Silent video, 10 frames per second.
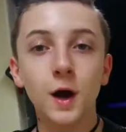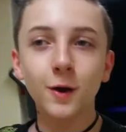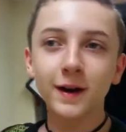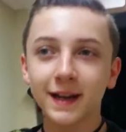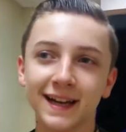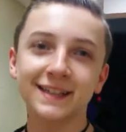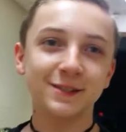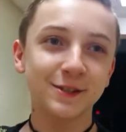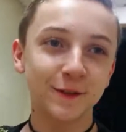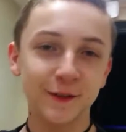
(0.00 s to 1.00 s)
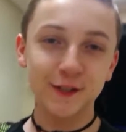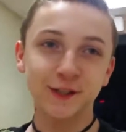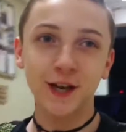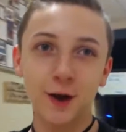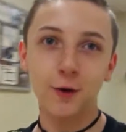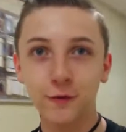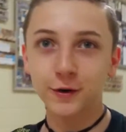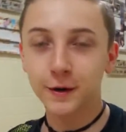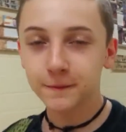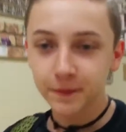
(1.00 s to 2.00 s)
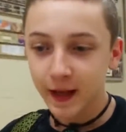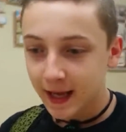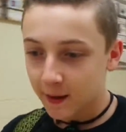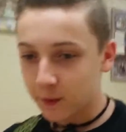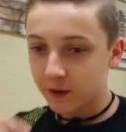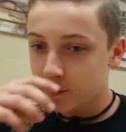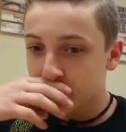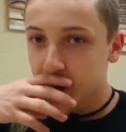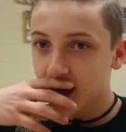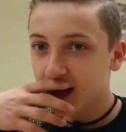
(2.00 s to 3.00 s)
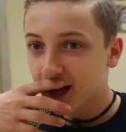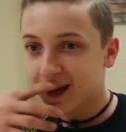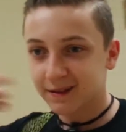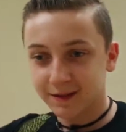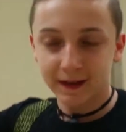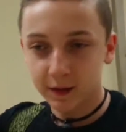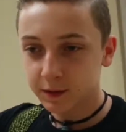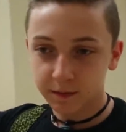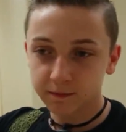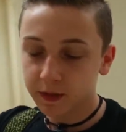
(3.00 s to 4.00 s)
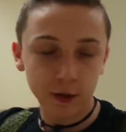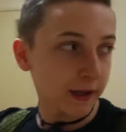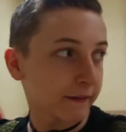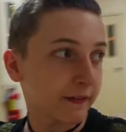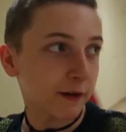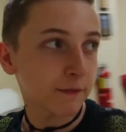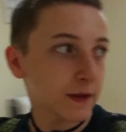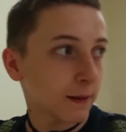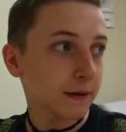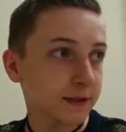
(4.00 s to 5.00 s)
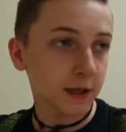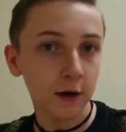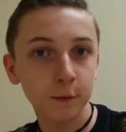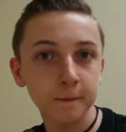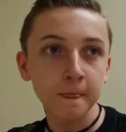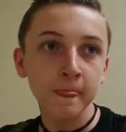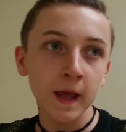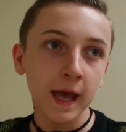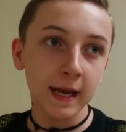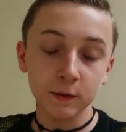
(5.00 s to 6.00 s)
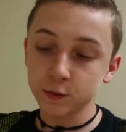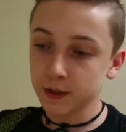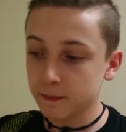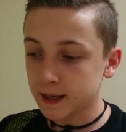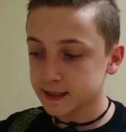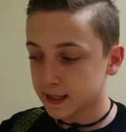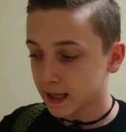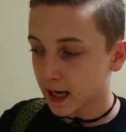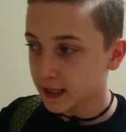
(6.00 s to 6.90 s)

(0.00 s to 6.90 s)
All right, guys, the service just got over, and we've been uh, like just literally like five ten minutes ago, and it was really amazing.